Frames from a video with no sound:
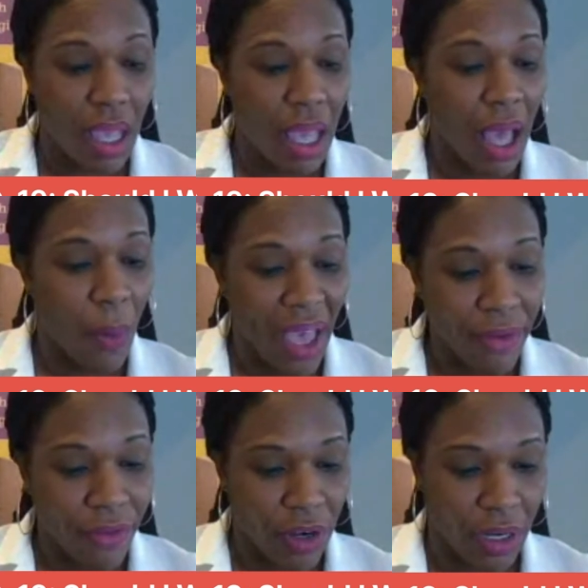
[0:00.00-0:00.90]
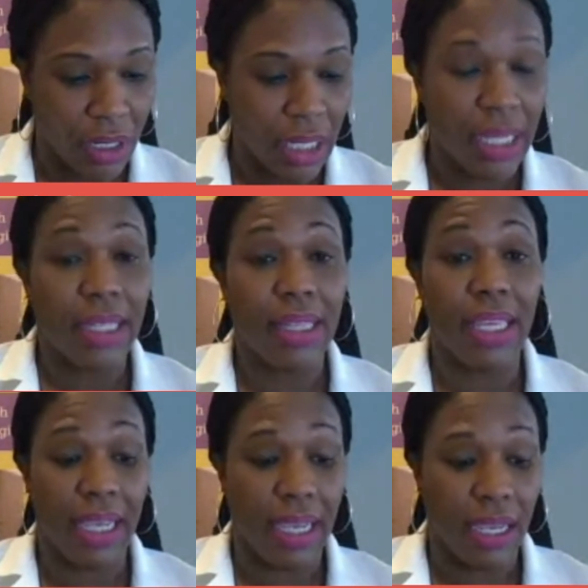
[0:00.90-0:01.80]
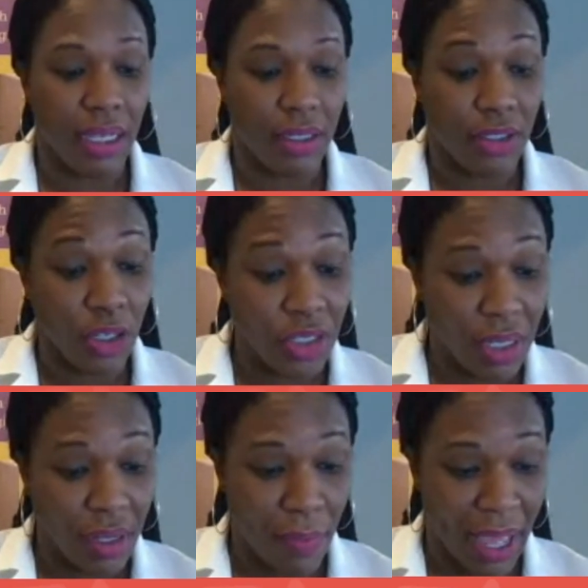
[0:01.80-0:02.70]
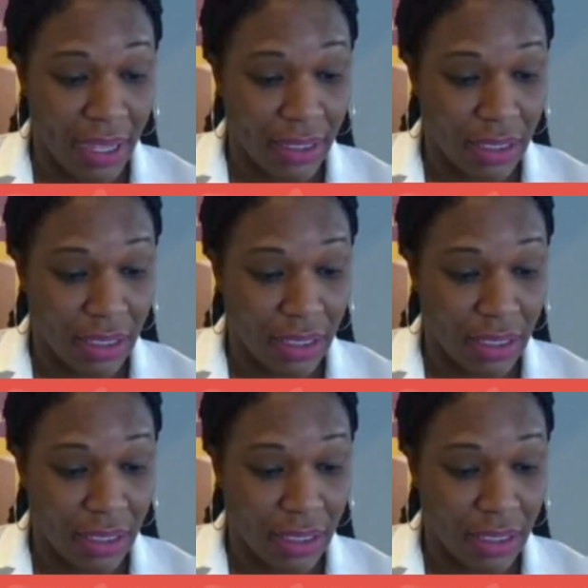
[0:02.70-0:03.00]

However, the surgical mask